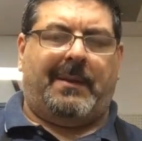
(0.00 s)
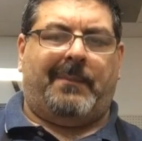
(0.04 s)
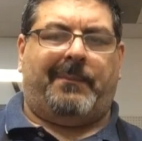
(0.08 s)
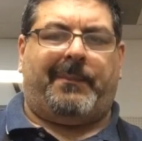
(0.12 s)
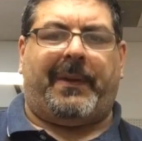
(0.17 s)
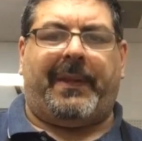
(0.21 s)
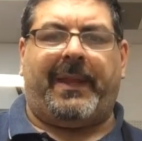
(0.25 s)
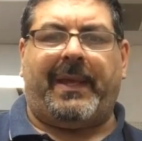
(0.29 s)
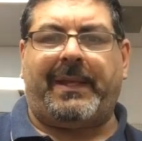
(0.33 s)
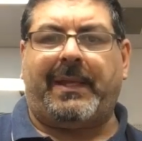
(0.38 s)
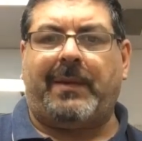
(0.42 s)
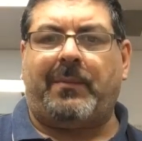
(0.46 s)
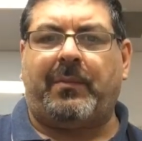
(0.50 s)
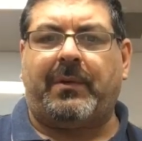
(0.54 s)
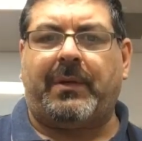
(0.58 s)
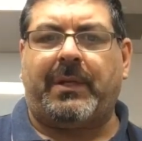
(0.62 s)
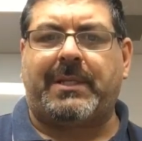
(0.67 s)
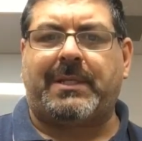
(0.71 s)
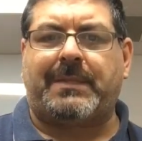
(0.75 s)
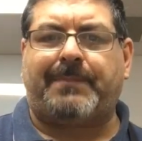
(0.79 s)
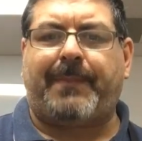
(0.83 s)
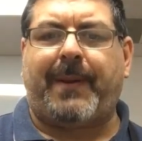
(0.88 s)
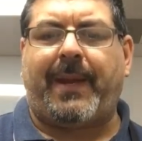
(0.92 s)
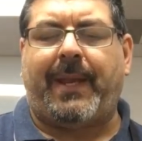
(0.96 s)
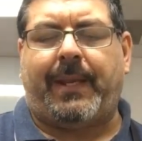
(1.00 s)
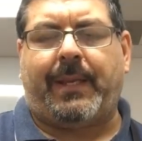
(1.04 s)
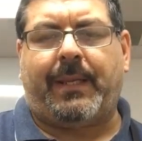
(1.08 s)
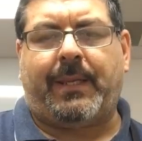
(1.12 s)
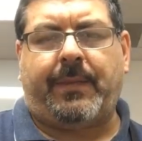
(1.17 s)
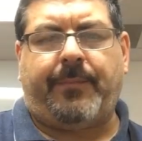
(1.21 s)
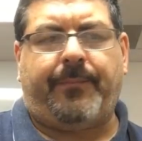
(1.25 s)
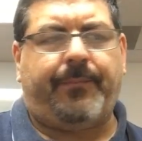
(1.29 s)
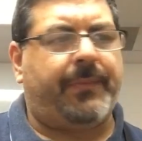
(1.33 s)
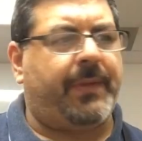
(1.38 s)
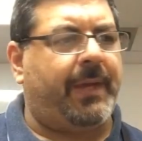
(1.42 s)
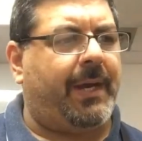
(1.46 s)
But they didn't want to
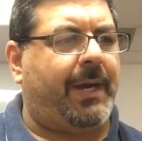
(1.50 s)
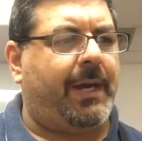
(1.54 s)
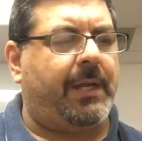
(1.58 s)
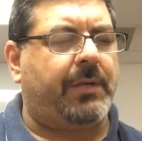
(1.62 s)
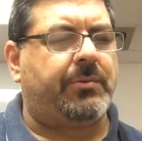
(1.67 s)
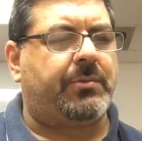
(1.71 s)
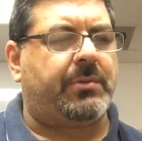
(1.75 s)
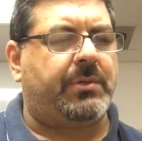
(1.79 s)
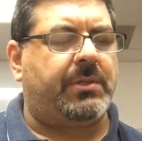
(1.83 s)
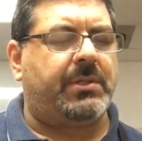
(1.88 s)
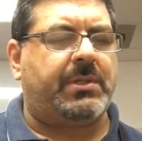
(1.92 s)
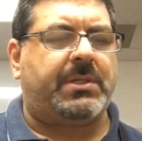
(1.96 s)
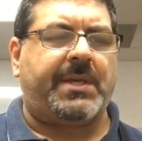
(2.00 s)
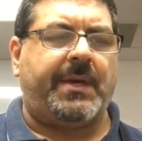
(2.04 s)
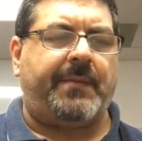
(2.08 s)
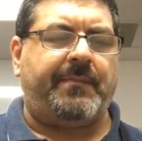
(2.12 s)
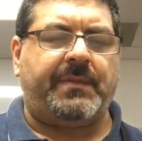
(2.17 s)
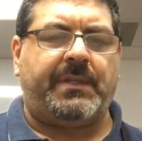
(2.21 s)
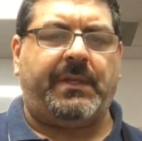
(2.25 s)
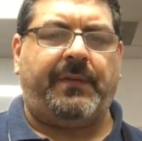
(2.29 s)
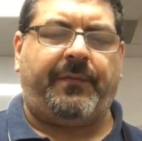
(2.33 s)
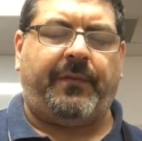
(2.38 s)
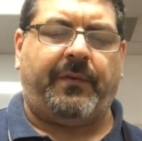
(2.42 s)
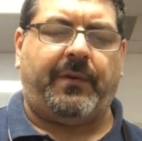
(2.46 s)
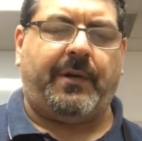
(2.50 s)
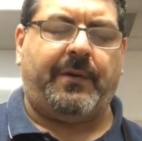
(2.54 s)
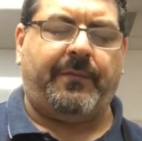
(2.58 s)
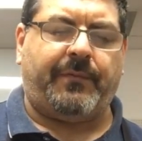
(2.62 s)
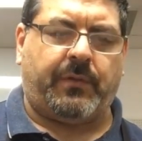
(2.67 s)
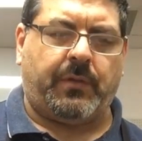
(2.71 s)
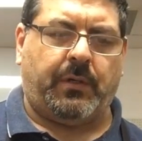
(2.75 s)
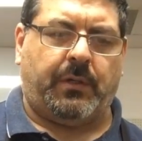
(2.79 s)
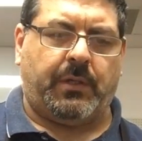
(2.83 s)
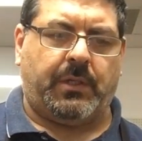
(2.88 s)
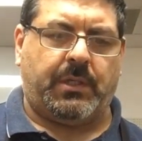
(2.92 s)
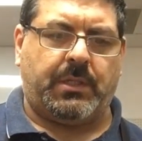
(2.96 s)
spend the
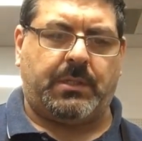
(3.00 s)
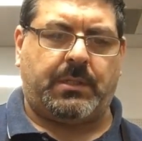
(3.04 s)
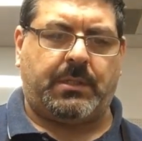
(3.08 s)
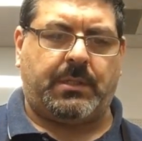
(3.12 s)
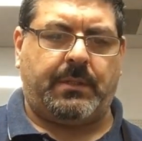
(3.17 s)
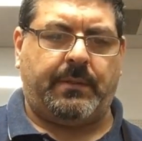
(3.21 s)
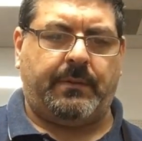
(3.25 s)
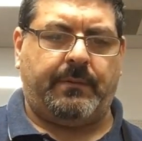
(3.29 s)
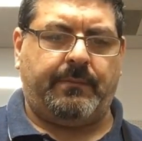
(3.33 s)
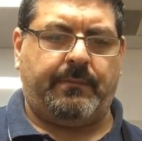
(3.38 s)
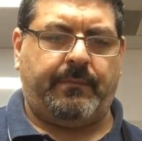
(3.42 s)
$175